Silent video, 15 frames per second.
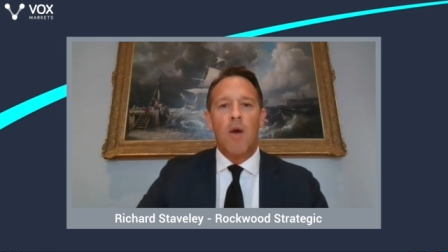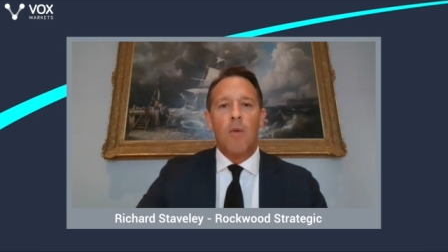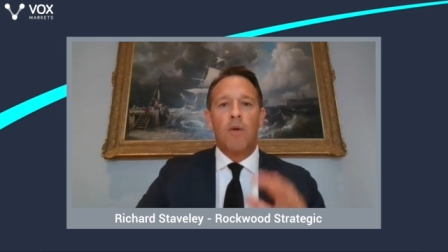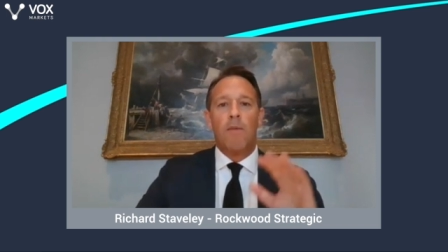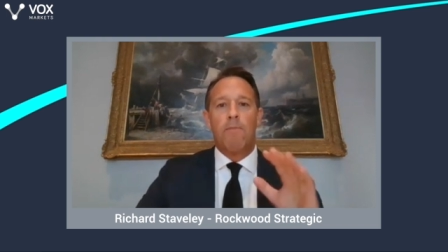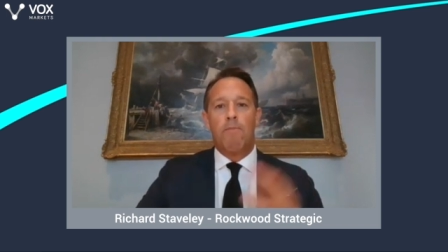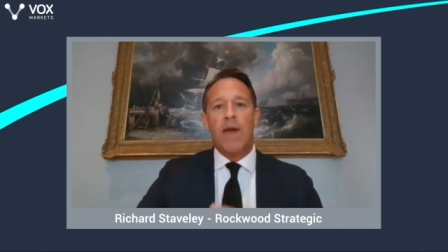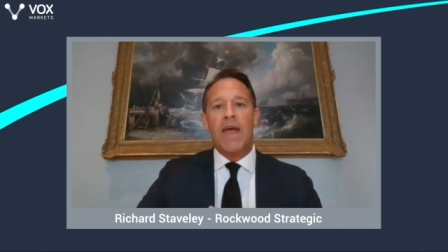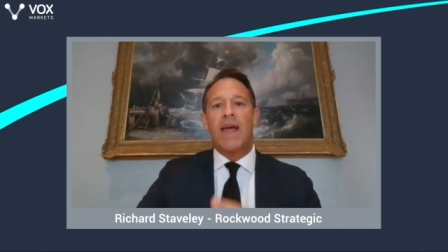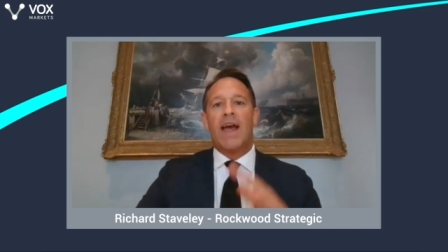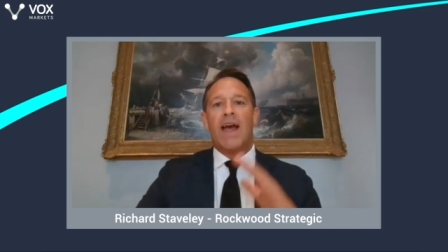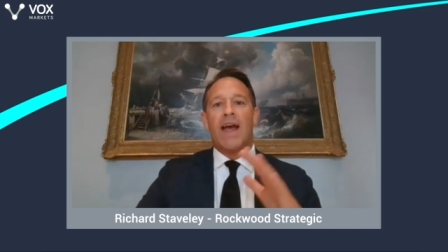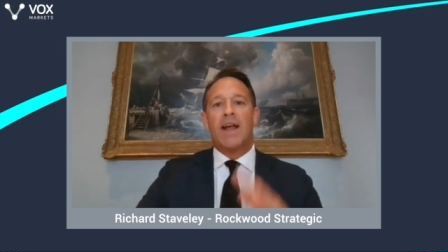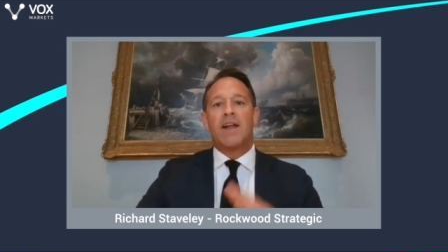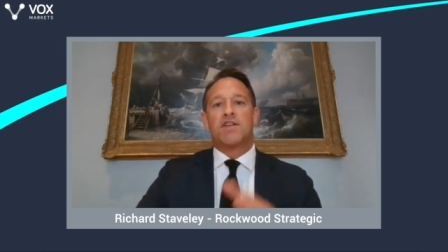We're a bit
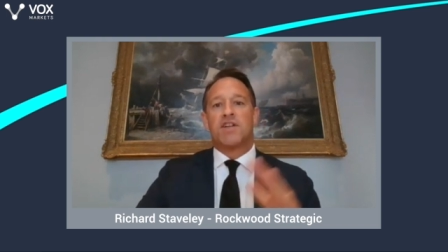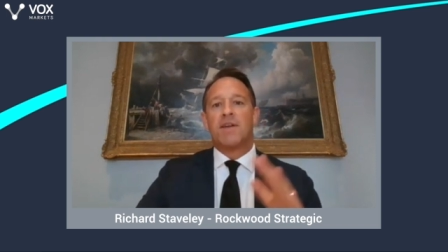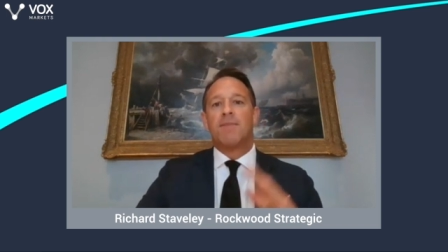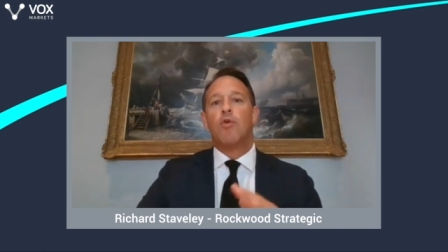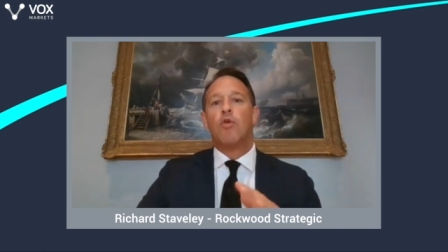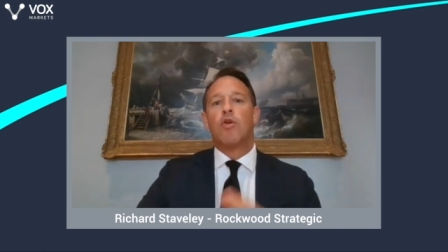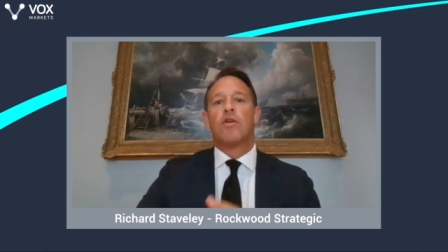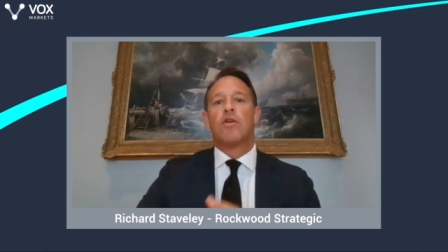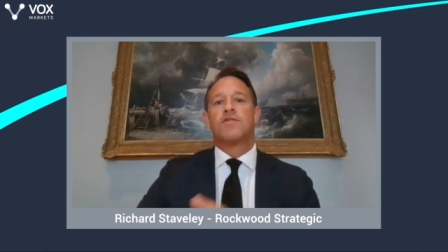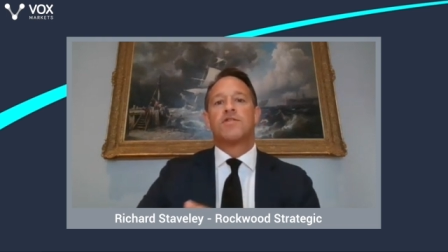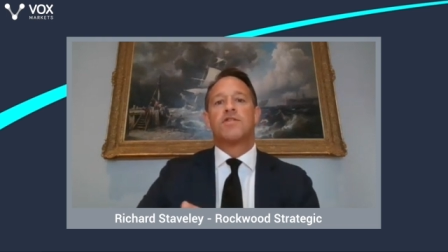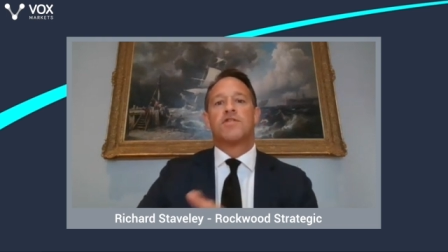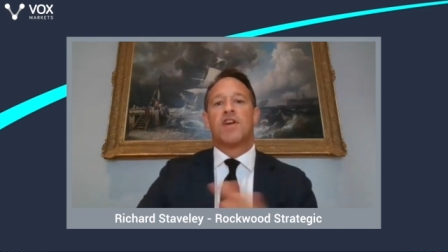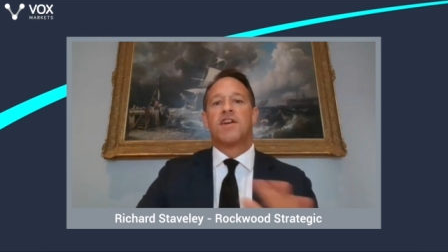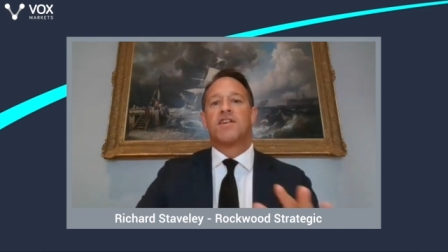actually more
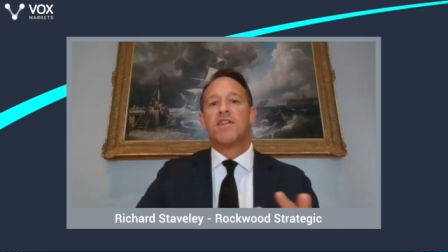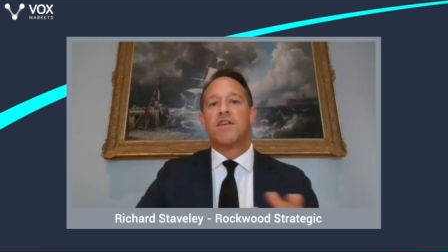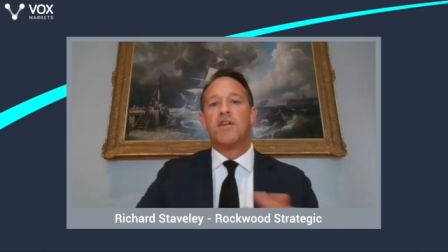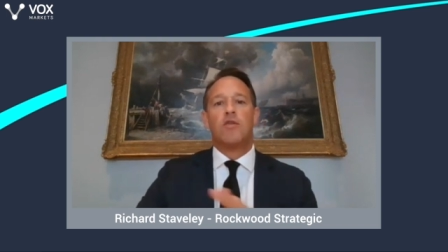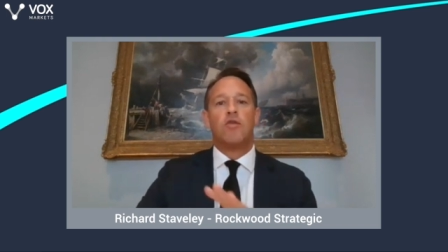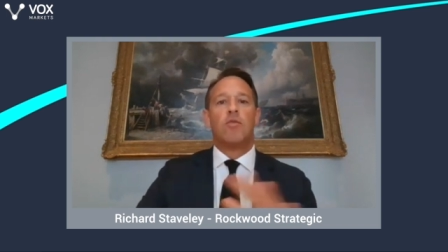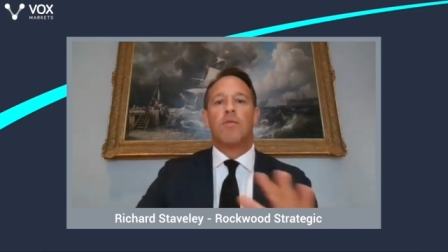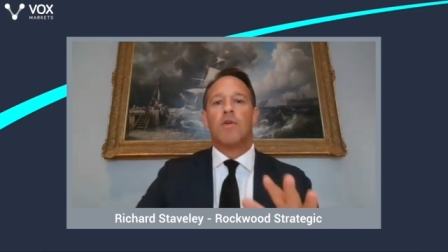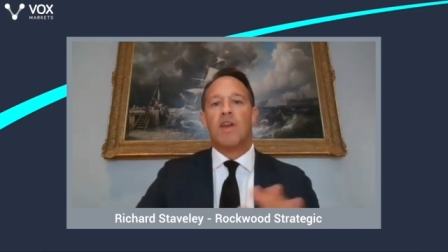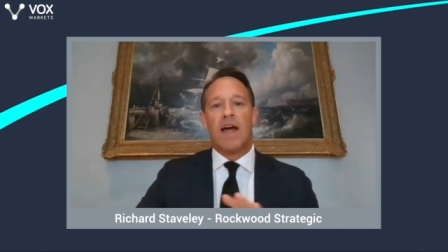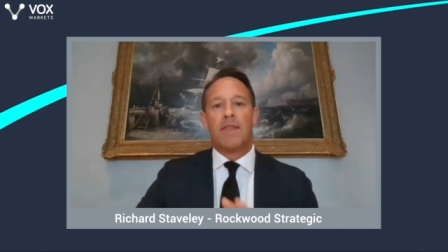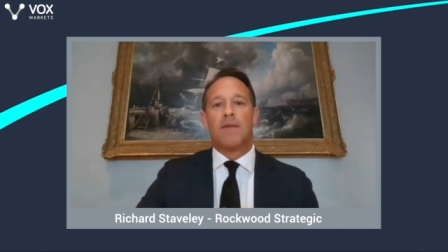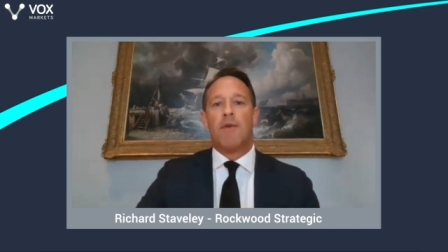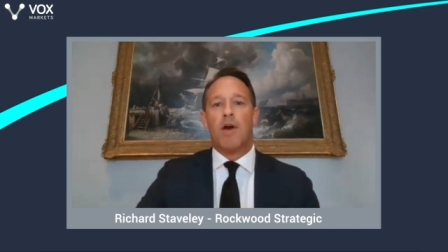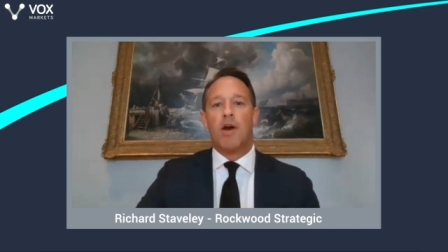concentrated than normal
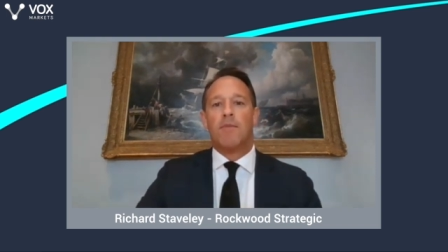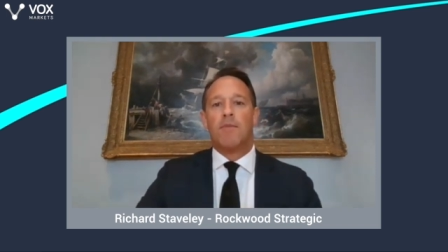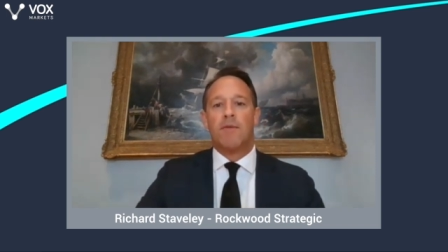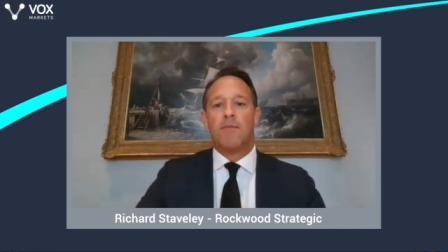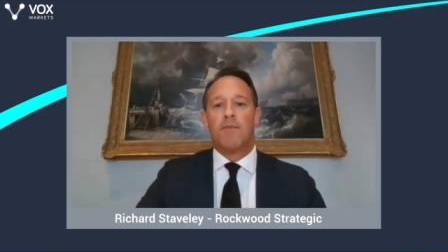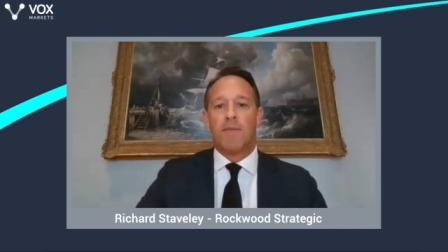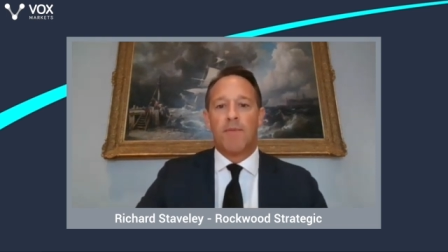at the moment,